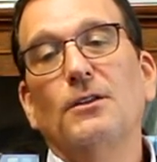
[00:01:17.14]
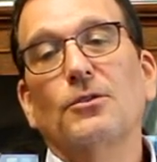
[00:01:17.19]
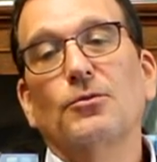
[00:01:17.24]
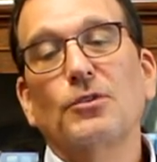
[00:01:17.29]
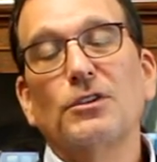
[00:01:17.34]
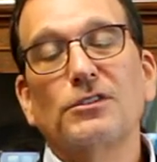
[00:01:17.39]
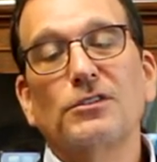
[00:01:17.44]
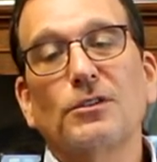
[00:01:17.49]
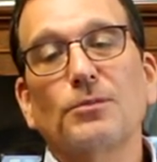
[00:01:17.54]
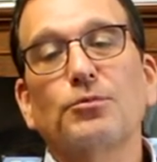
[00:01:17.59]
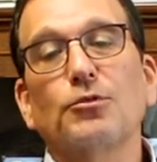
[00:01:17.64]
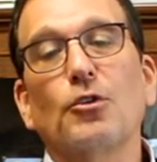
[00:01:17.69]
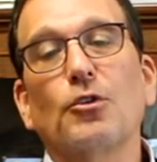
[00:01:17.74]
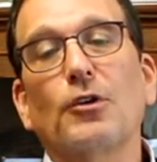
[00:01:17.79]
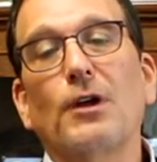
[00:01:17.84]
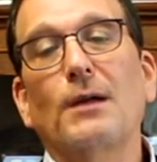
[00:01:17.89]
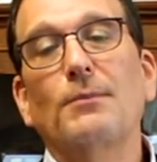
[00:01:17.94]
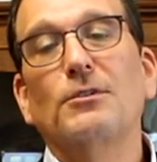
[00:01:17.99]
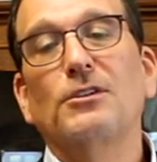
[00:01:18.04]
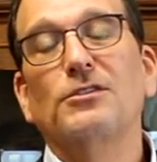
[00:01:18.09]
The reason the
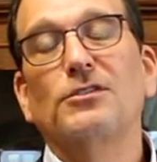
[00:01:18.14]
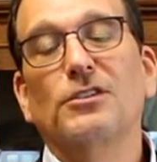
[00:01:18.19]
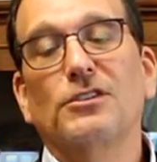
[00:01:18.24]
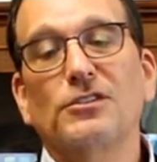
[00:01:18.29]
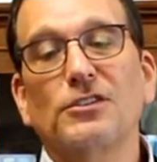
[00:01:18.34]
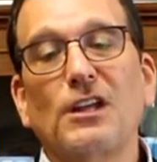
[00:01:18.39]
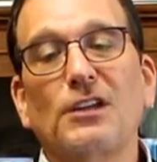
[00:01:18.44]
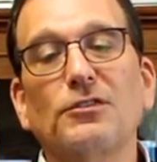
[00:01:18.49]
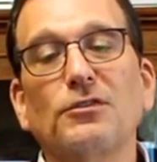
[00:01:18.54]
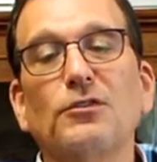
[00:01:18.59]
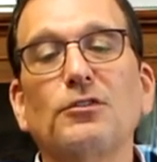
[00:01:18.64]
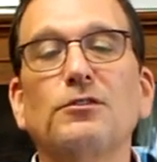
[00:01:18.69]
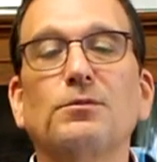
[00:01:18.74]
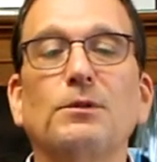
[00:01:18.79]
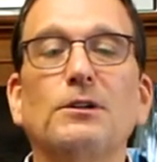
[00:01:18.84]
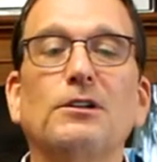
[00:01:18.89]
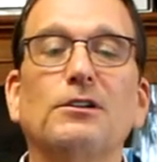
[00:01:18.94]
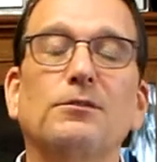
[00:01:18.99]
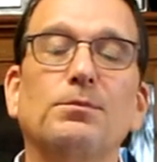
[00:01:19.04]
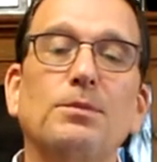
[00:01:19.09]
program is successful
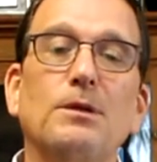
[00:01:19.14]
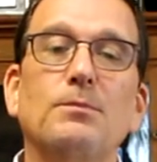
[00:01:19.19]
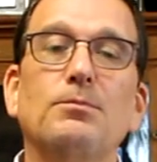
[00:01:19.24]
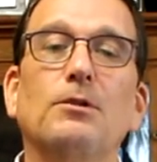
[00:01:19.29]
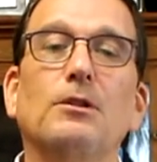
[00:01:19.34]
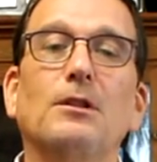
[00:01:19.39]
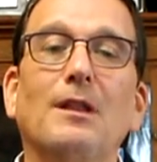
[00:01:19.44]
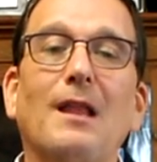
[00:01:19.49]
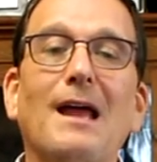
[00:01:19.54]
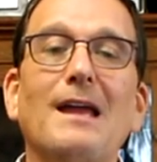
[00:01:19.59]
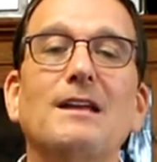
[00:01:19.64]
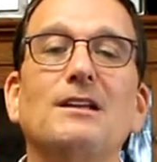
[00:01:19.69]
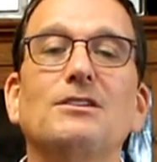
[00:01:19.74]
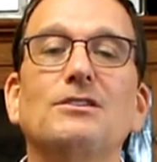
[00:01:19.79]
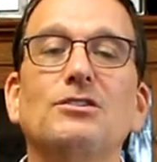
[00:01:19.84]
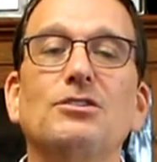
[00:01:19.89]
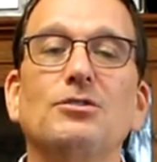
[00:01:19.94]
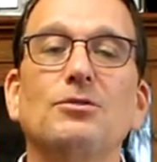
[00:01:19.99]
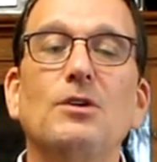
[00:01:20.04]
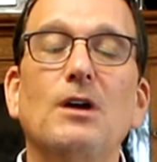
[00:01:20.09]
is because people
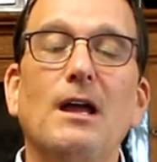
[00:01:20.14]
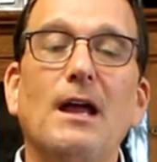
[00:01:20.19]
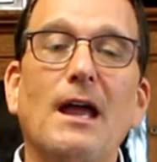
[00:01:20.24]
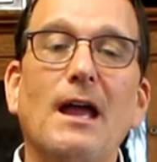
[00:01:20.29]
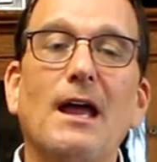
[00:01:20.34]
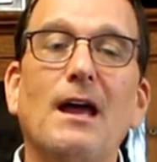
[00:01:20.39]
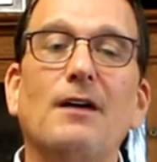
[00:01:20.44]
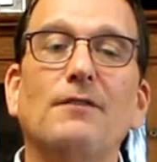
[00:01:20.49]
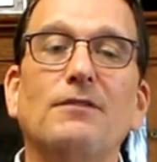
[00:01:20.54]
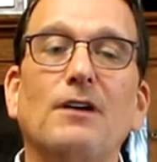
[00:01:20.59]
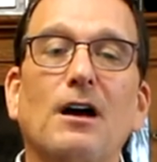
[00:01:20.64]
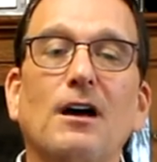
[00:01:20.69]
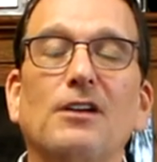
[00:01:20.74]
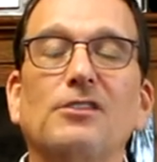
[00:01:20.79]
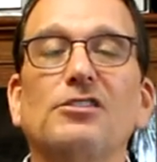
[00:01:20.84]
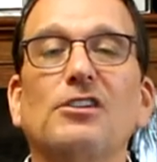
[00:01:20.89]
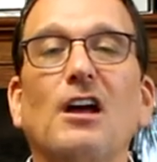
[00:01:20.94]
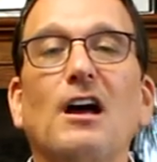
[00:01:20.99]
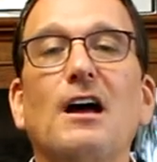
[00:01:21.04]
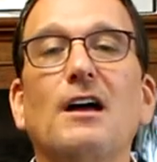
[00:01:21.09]
like to have
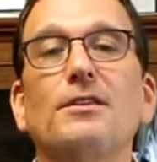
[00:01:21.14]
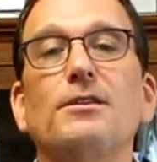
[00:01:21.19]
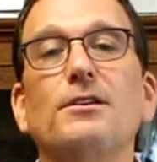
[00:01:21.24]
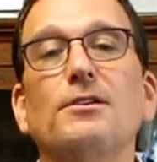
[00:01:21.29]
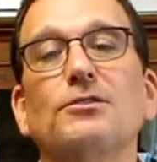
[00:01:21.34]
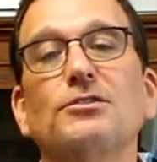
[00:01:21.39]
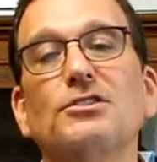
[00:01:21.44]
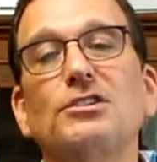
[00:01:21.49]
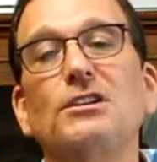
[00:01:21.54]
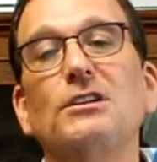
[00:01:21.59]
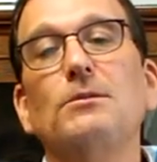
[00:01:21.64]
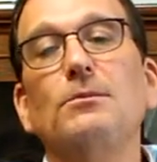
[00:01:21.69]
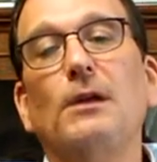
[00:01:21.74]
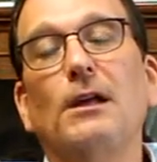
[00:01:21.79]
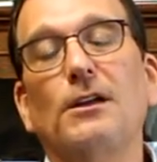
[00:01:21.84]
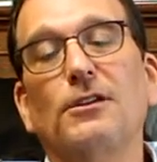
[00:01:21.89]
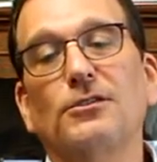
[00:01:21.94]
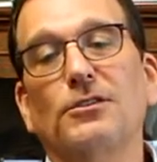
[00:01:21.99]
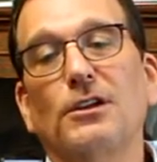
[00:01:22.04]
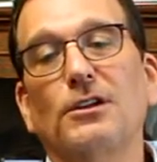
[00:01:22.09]
us on their
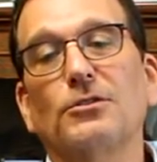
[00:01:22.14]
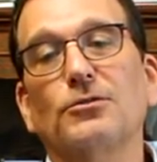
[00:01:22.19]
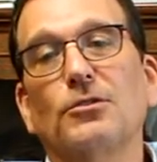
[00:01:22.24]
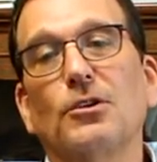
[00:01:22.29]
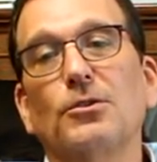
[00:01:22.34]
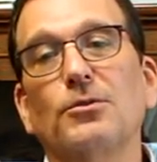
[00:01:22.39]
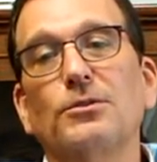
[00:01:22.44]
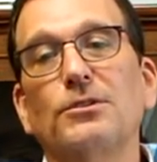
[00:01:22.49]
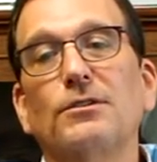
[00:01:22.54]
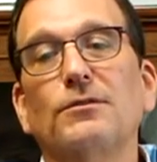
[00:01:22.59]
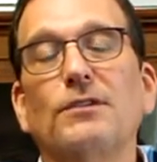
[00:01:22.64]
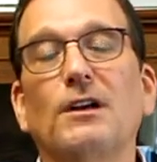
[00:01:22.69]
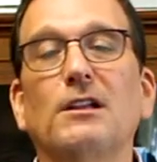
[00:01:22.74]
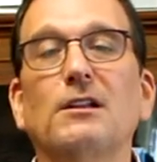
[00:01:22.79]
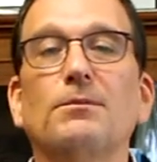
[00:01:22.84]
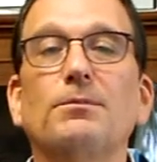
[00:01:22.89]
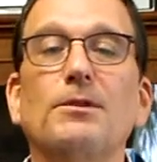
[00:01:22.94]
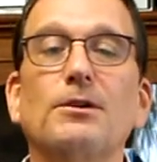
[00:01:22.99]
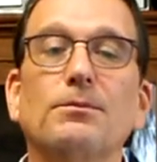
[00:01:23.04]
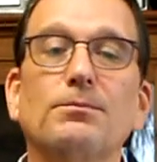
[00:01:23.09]
team as they grow and
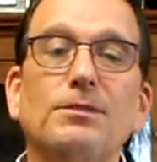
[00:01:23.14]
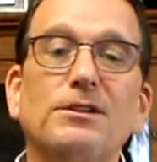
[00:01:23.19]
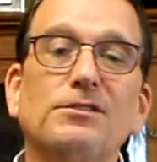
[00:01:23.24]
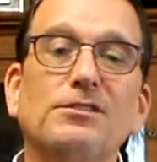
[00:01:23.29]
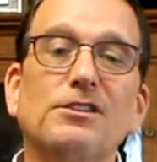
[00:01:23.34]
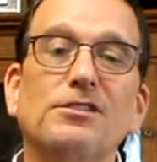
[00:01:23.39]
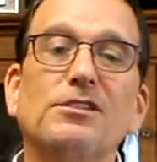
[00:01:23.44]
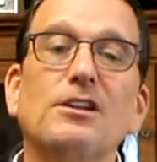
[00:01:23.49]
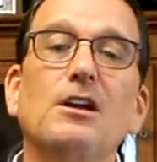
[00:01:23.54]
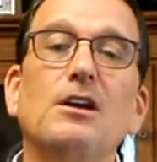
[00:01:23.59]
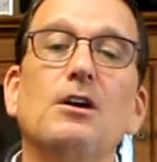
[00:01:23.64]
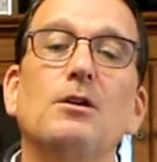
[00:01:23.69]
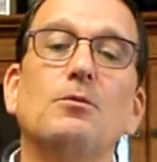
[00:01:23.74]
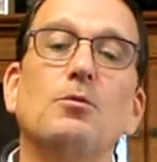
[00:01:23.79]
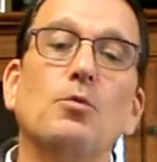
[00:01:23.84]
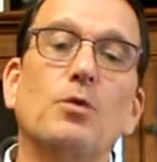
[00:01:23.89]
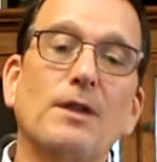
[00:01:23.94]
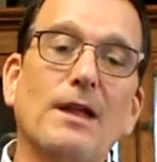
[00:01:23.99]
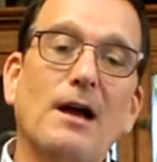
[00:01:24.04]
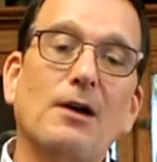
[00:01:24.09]
develop their business
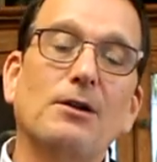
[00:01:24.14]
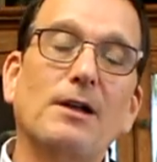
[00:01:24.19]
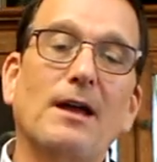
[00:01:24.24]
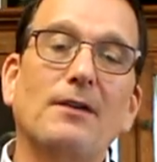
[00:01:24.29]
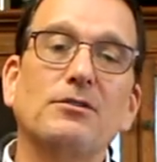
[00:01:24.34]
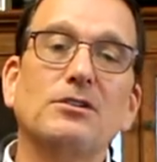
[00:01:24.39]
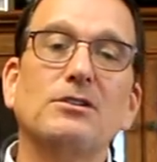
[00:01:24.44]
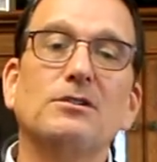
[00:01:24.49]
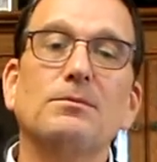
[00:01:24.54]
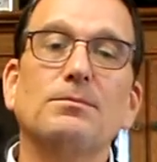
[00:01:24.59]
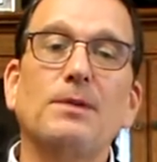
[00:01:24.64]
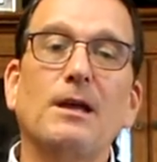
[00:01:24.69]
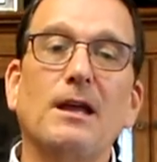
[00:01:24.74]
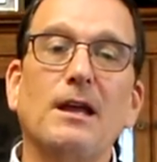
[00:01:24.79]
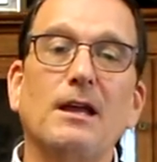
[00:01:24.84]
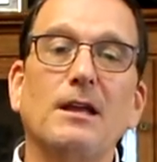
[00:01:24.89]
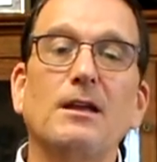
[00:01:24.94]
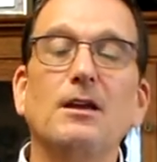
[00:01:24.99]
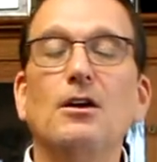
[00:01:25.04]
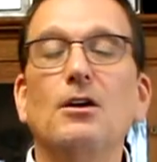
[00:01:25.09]
without having to
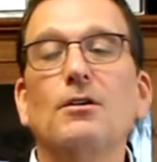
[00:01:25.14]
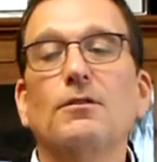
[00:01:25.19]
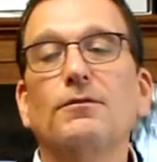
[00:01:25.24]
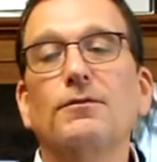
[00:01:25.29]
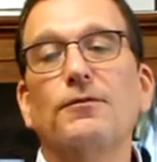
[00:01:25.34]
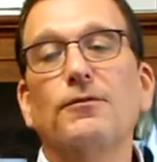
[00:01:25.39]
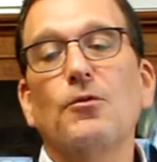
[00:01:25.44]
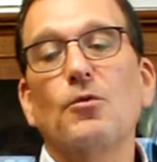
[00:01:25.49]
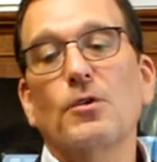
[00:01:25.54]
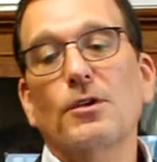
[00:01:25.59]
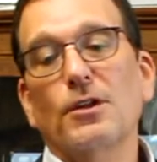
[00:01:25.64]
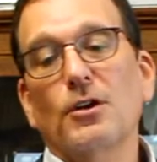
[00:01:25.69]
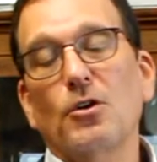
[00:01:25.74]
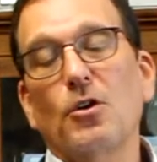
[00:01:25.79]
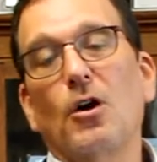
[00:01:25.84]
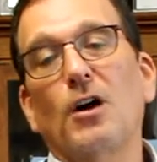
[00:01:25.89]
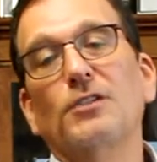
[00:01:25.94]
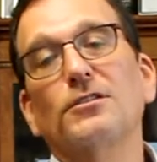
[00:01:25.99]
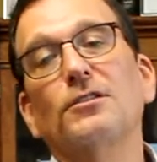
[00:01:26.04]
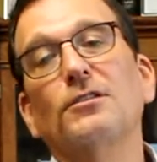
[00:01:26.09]
pay for the
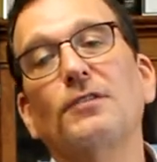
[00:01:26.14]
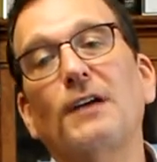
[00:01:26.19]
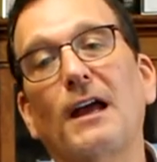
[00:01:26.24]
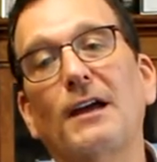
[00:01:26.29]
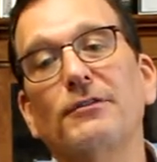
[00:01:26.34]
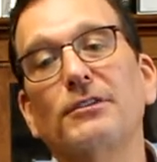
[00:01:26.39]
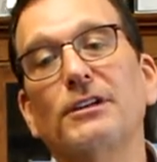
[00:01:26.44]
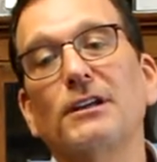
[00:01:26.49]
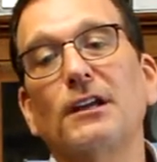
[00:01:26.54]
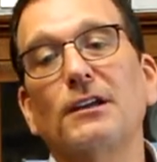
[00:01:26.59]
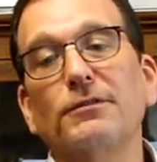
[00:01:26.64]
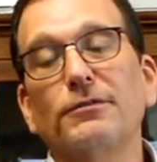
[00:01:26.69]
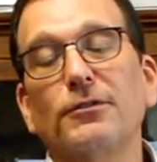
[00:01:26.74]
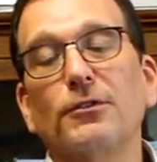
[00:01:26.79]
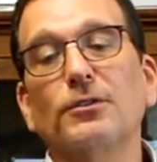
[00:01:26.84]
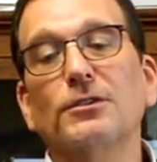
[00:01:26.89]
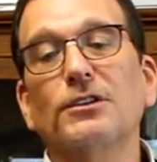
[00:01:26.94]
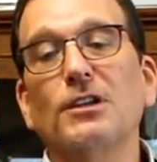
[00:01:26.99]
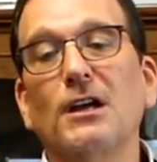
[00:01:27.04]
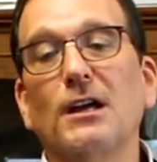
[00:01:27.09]
cost of having a
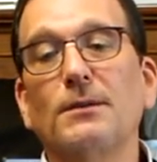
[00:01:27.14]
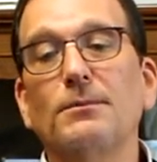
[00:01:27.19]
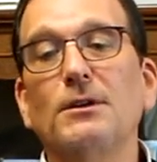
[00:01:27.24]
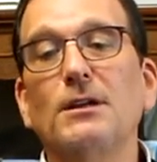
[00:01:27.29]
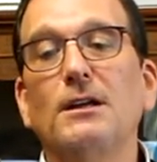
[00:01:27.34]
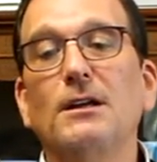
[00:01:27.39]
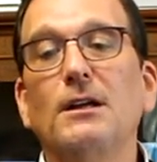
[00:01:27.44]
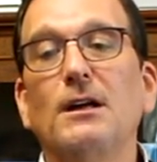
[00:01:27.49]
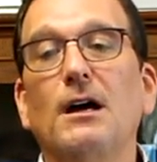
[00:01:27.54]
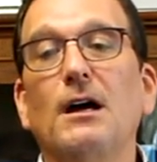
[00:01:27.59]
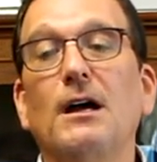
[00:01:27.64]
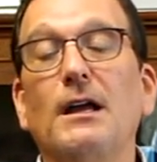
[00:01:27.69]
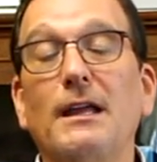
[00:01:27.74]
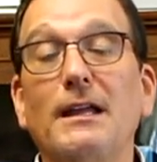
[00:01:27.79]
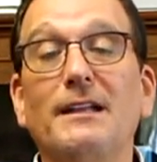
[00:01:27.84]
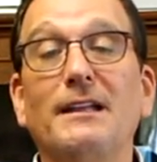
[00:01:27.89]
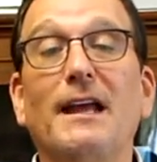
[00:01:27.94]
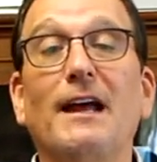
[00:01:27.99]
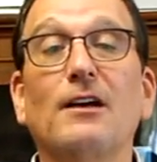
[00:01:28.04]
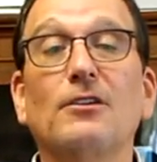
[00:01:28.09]
full-time
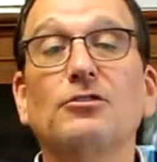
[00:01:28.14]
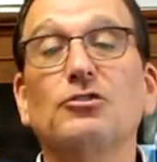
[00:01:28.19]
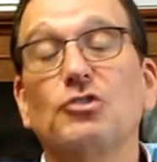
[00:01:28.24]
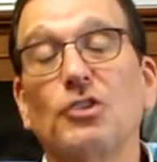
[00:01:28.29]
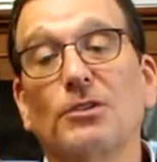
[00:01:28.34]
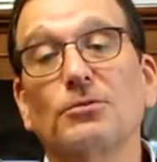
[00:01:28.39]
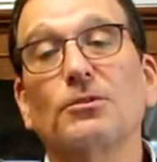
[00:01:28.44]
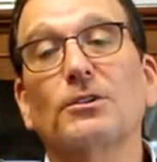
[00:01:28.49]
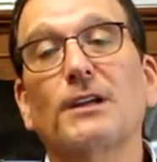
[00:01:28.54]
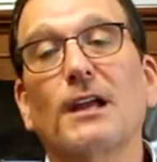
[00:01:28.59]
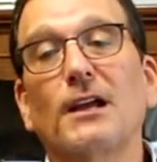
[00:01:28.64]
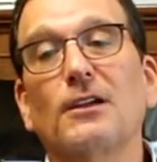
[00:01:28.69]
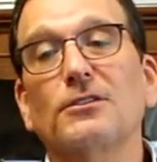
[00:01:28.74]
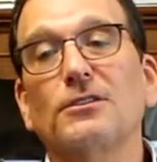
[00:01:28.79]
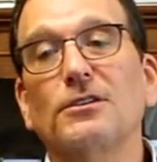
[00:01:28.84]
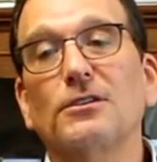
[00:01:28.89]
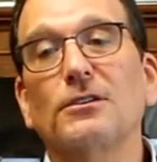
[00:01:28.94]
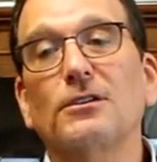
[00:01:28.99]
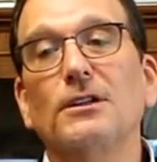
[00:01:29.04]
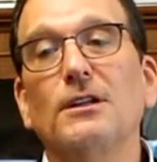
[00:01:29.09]
in-house general
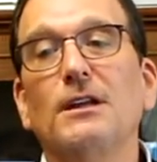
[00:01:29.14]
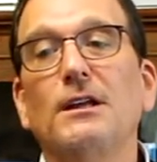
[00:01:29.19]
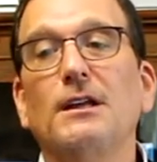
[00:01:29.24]
counsel.